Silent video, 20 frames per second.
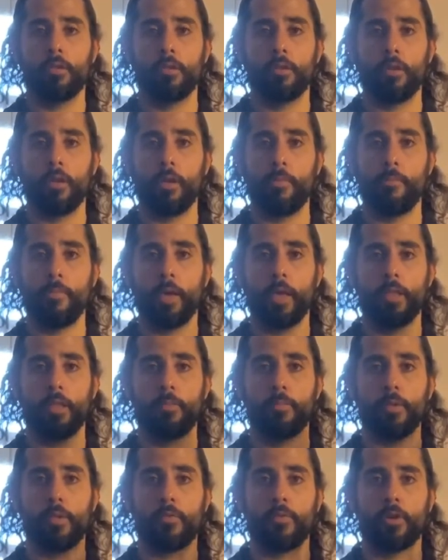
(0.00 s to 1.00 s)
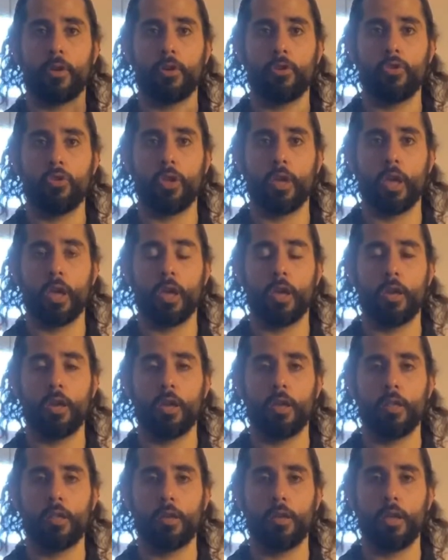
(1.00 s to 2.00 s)
And bend them as far as you can,
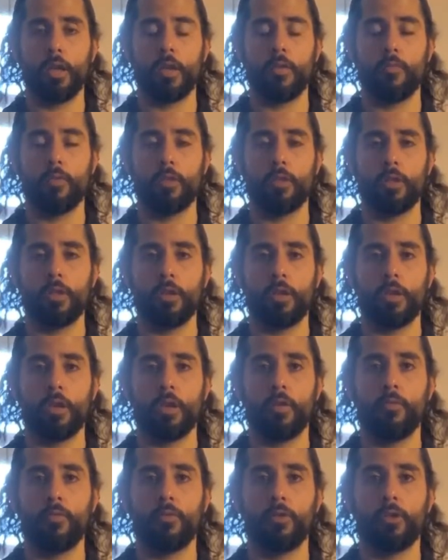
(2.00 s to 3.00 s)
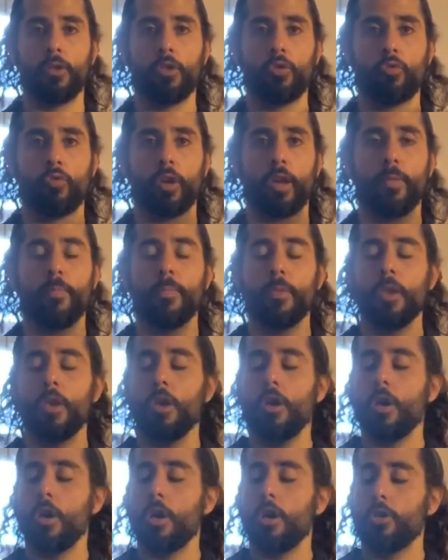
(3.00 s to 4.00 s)
nice and evenly and fully straight.
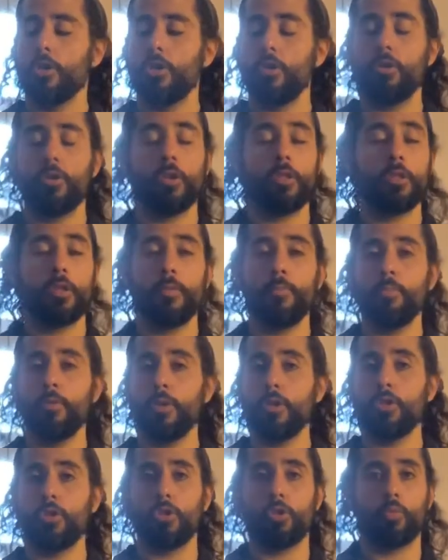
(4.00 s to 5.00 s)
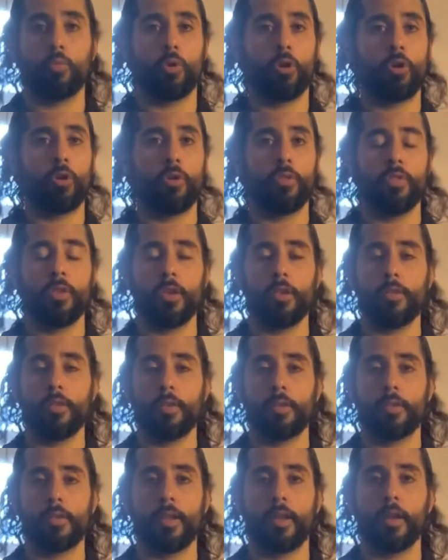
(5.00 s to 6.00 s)
So you could simply just work on this,
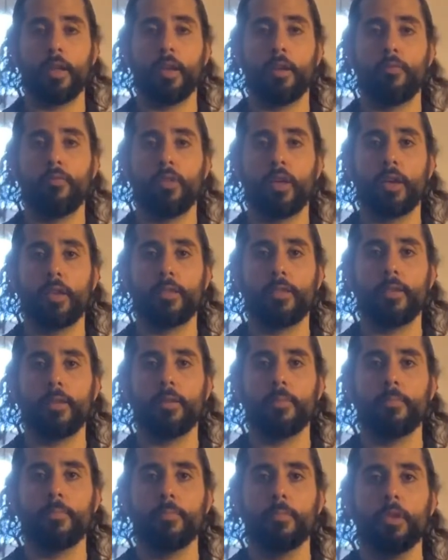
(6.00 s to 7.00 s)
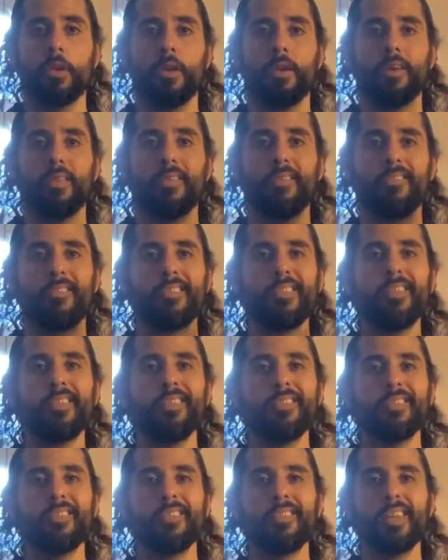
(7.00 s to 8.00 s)
extending and flexing. There is a
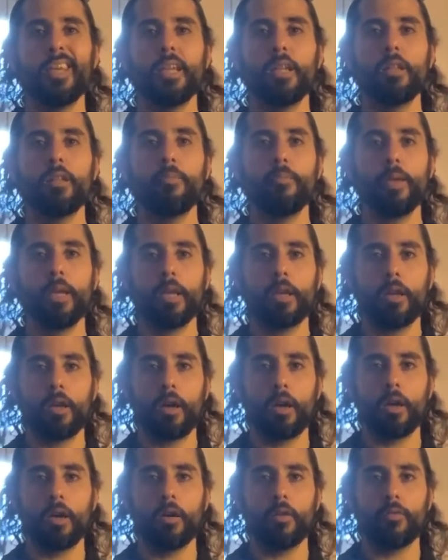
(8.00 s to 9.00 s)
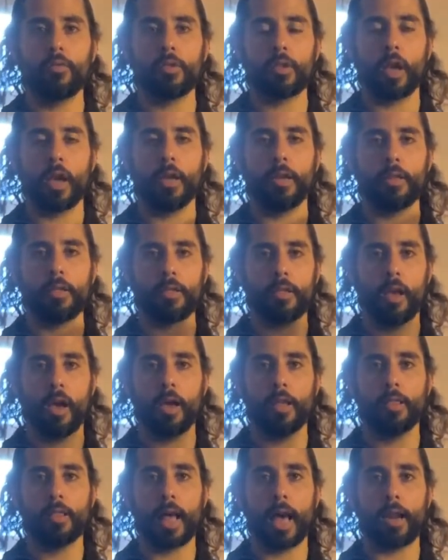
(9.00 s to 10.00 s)
little bit of
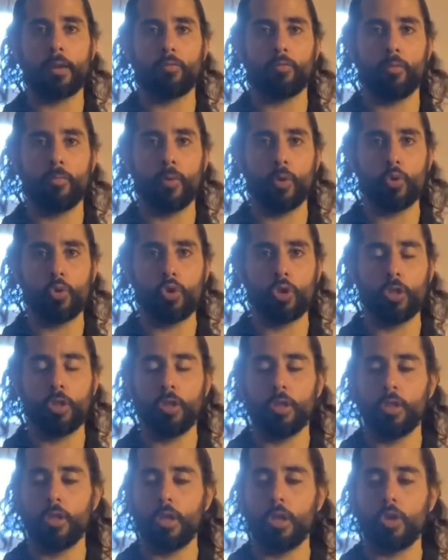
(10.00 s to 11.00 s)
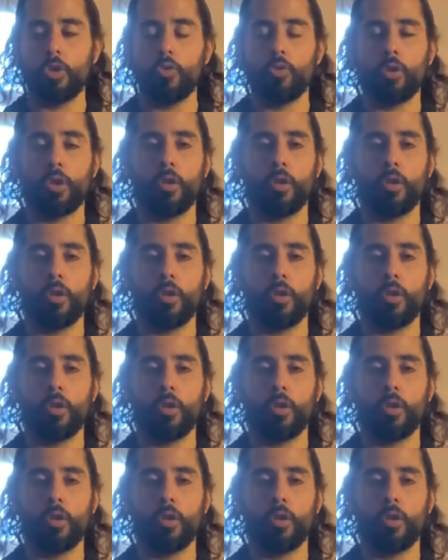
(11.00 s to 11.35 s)
side-to-side lateral motion that you can